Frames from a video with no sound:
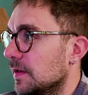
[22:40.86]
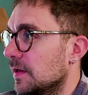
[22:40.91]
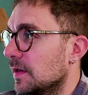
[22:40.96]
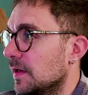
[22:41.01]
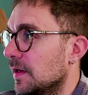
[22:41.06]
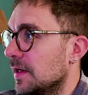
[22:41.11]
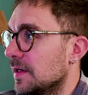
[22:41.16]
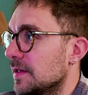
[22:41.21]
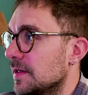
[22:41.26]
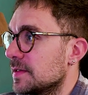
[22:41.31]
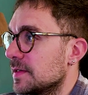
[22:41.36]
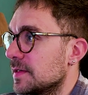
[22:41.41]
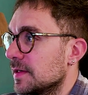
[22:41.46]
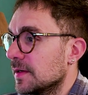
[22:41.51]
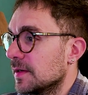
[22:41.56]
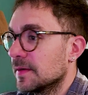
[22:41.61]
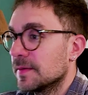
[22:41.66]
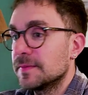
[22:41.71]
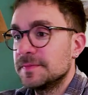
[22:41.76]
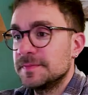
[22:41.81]
let's
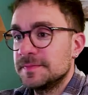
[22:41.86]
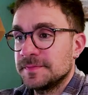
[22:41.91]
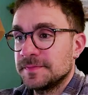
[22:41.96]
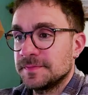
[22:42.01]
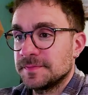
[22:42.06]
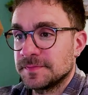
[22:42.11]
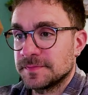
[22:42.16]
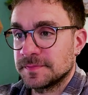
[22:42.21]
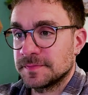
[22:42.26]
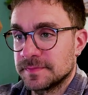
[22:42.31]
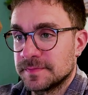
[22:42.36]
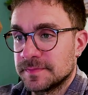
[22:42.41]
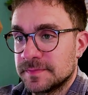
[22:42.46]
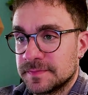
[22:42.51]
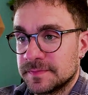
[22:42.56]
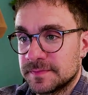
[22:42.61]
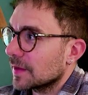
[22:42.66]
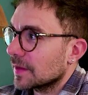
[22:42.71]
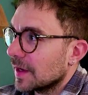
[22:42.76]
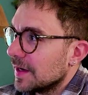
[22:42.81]
see.
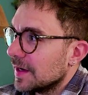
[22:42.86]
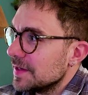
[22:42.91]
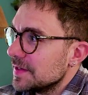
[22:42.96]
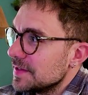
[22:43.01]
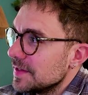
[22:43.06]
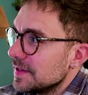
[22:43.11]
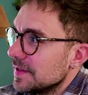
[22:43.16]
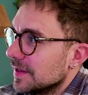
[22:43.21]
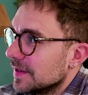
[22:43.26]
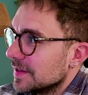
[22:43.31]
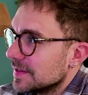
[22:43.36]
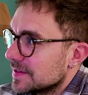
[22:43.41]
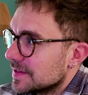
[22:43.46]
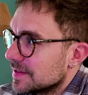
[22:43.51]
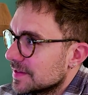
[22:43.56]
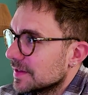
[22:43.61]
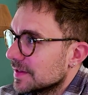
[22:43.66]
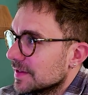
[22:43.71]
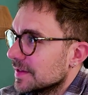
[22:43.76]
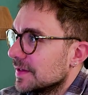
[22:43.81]
I see that
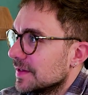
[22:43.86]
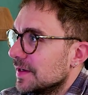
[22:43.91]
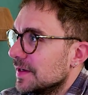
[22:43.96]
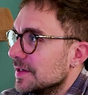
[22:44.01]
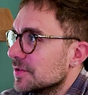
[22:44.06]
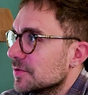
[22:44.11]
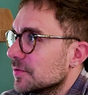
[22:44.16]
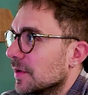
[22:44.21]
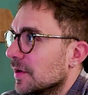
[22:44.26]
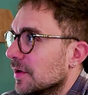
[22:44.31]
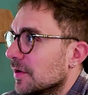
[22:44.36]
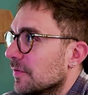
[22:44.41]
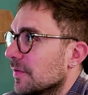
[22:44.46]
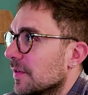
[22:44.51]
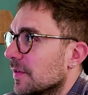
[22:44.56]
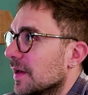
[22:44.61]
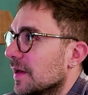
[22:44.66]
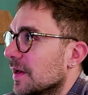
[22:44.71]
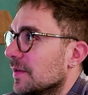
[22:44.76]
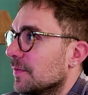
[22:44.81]
there is one of
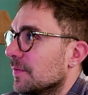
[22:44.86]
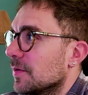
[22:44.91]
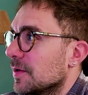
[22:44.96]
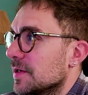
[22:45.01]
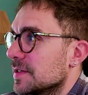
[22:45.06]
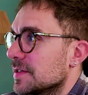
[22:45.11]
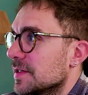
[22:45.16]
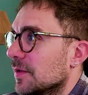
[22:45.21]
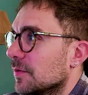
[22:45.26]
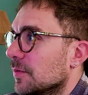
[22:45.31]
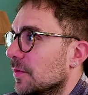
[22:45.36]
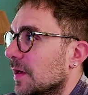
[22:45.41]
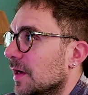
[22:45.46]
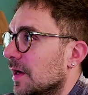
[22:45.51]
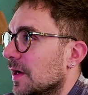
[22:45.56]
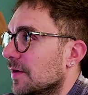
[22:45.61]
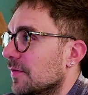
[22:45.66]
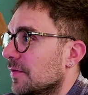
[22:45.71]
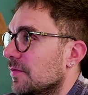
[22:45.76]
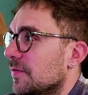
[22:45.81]
the endpoints that we
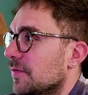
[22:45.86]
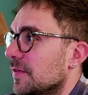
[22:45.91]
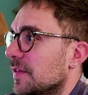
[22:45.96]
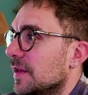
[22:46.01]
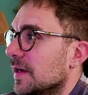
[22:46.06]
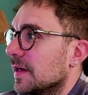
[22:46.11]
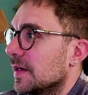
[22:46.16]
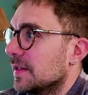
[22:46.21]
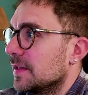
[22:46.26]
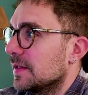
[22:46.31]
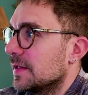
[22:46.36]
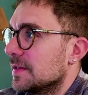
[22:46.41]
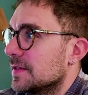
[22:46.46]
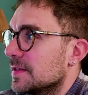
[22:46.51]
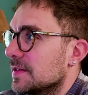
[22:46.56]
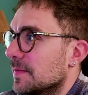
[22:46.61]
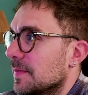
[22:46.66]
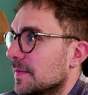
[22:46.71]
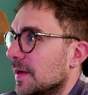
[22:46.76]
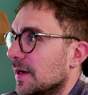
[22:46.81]
have that
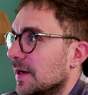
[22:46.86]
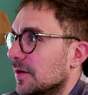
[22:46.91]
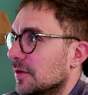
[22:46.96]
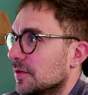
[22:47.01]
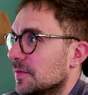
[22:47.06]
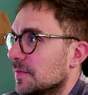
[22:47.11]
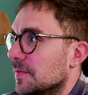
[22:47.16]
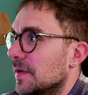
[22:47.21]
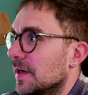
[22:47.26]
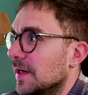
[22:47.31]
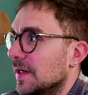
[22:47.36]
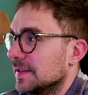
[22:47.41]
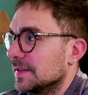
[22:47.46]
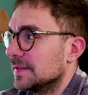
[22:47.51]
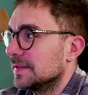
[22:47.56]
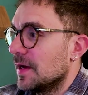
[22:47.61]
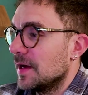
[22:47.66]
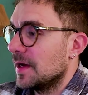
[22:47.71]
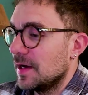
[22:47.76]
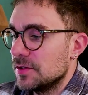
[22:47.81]
it's about
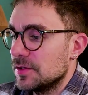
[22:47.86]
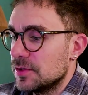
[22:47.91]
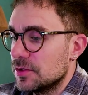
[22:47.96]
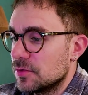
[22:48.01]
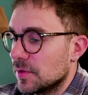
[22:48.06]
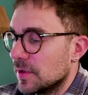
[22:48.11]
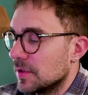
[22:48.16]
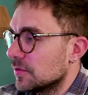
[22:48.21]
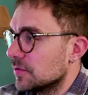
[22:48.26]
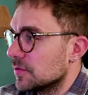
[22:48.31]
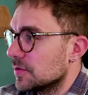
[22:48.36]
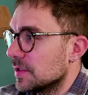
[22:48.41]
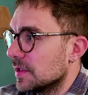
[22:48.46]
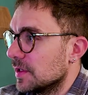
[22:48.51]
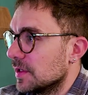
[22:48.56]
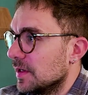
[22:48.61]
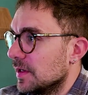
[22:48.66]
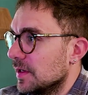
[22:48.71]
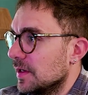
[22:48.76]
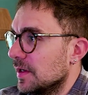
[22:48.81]
brand. I just want to
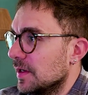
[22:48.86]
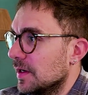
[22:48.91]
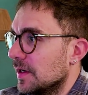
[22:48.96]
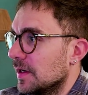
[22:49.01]
say